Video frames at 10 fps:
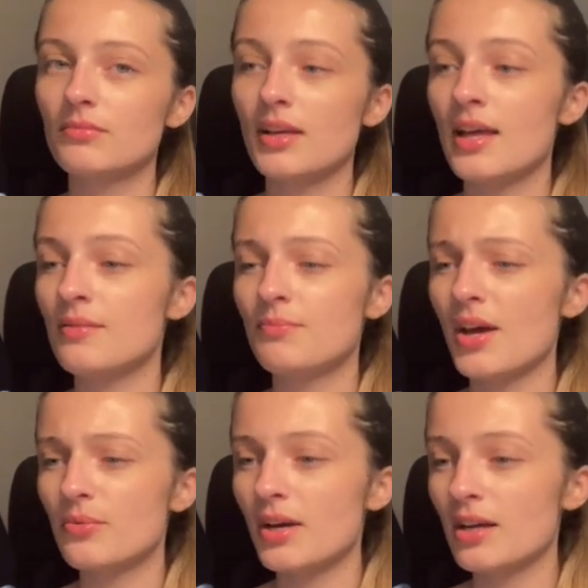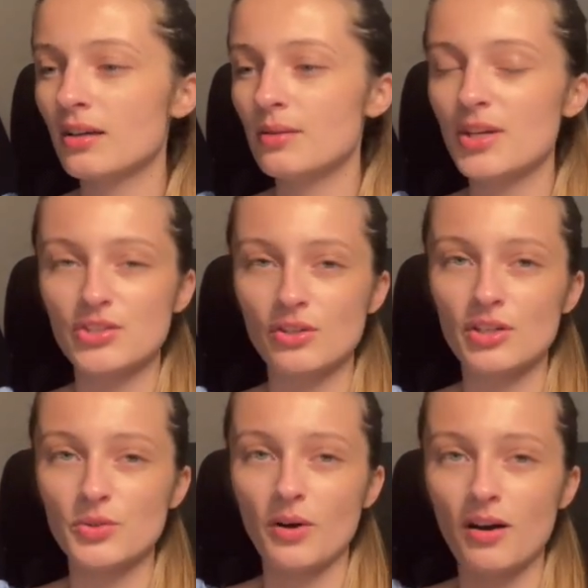And by the way, you're gonna make sure
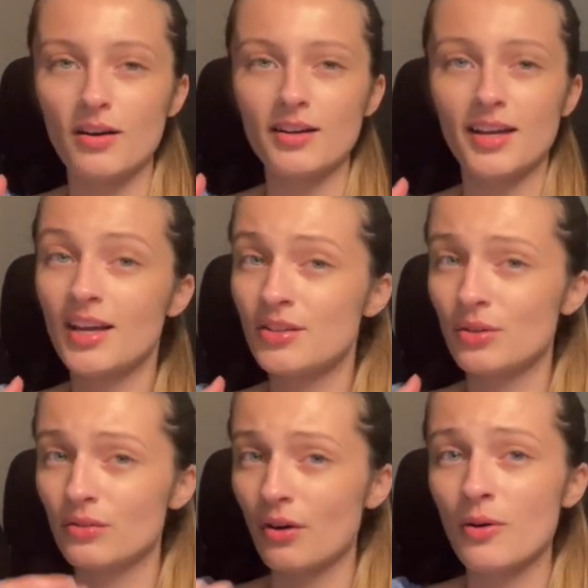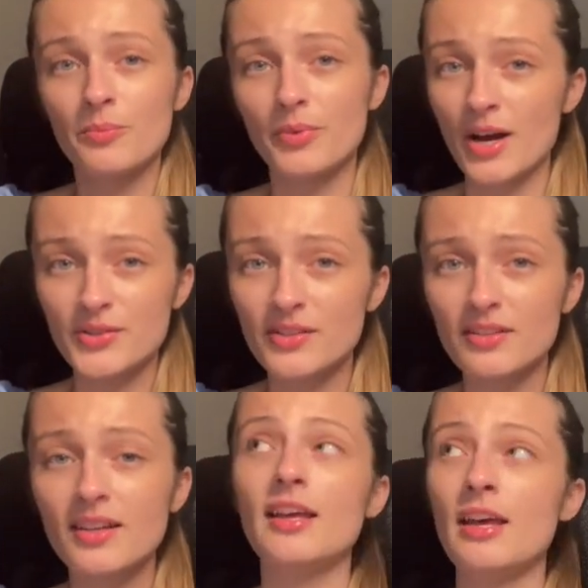you are in your Chrome
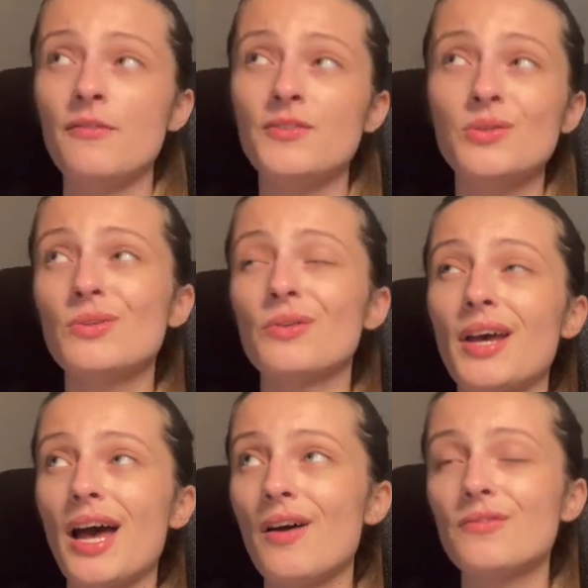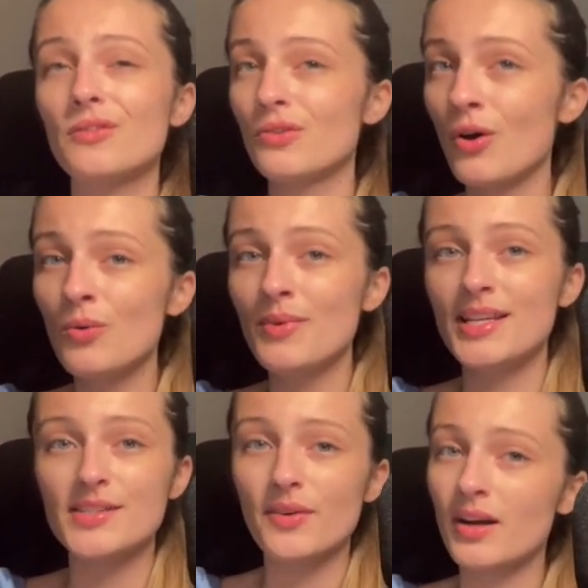browser. If you don't have Chrome,
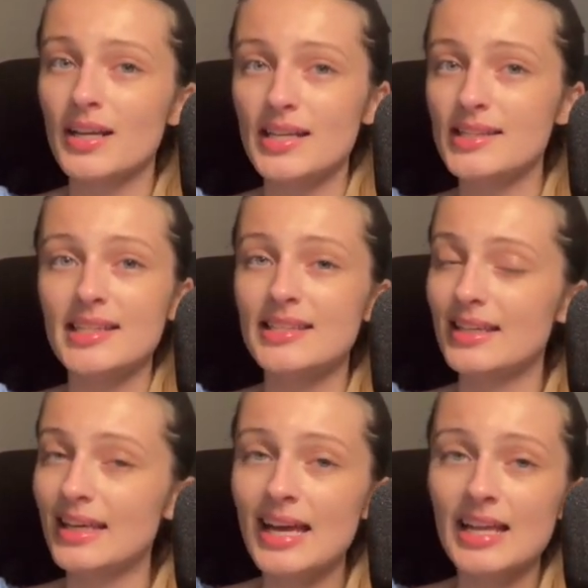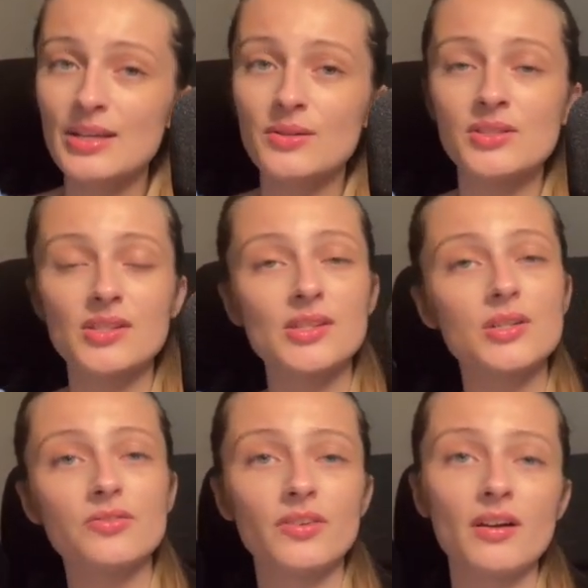it's very easy to get. You can just
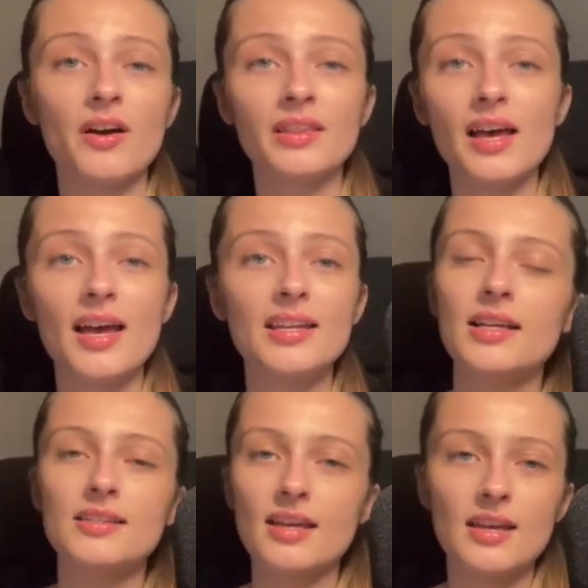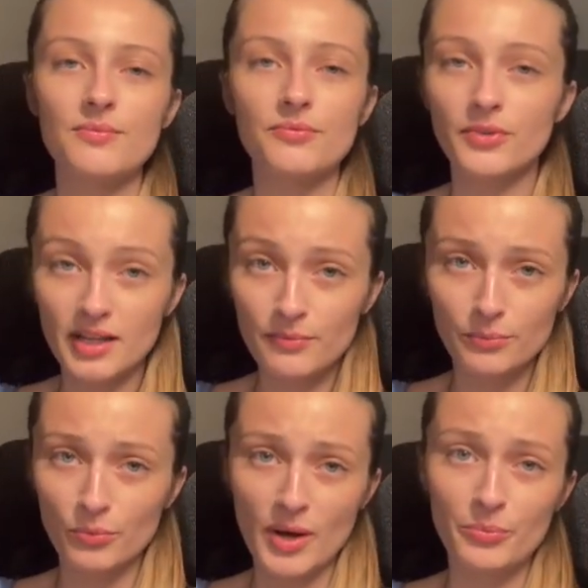search for it online. It's a free
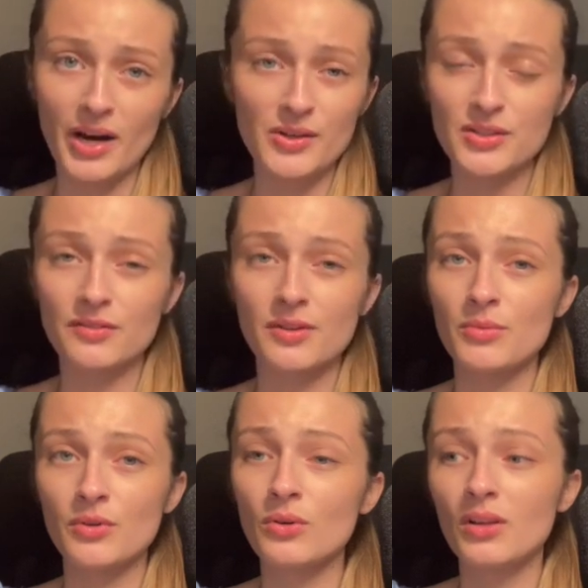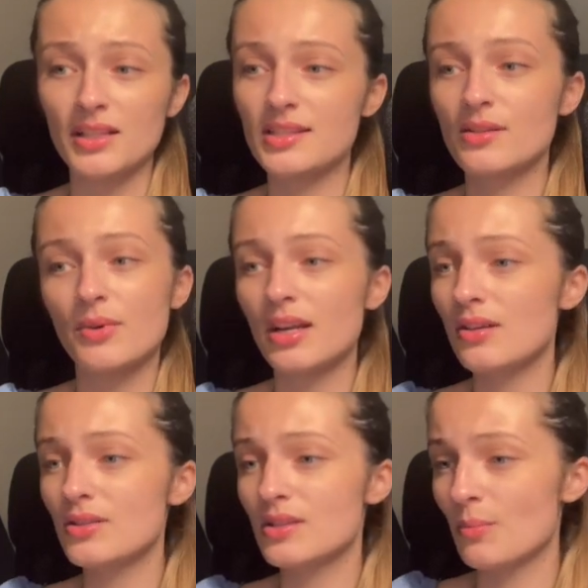web browser from Google. It's the one I
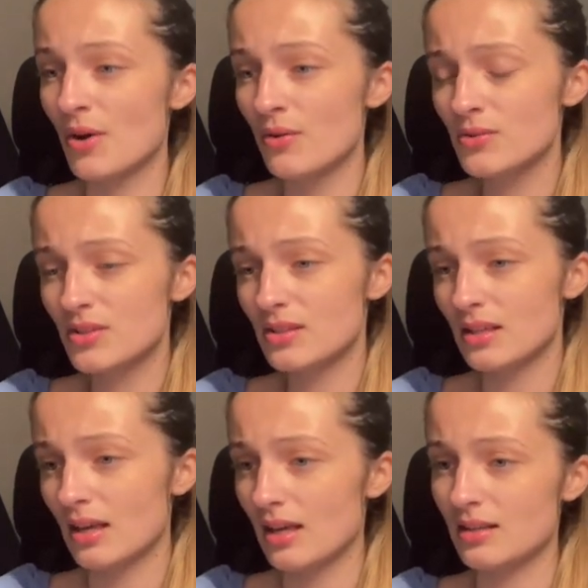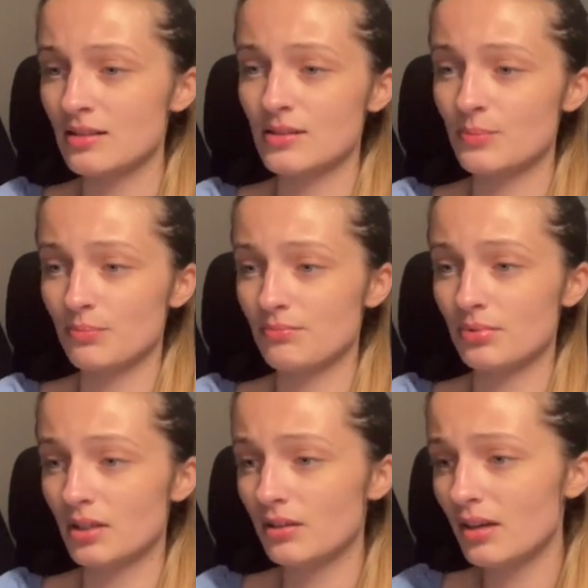use the most, and it's
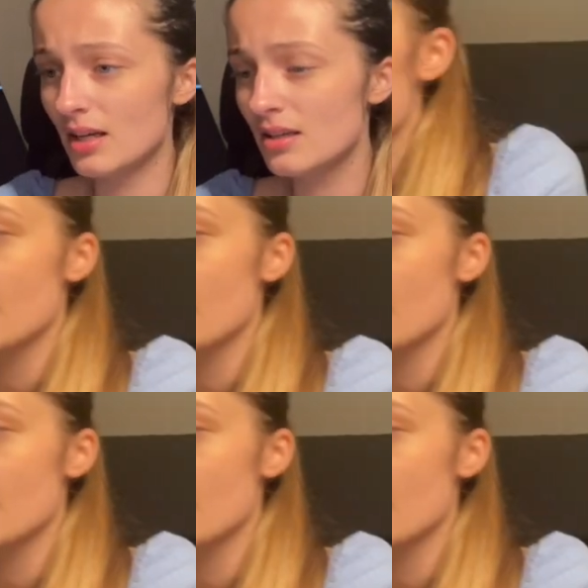pretty great.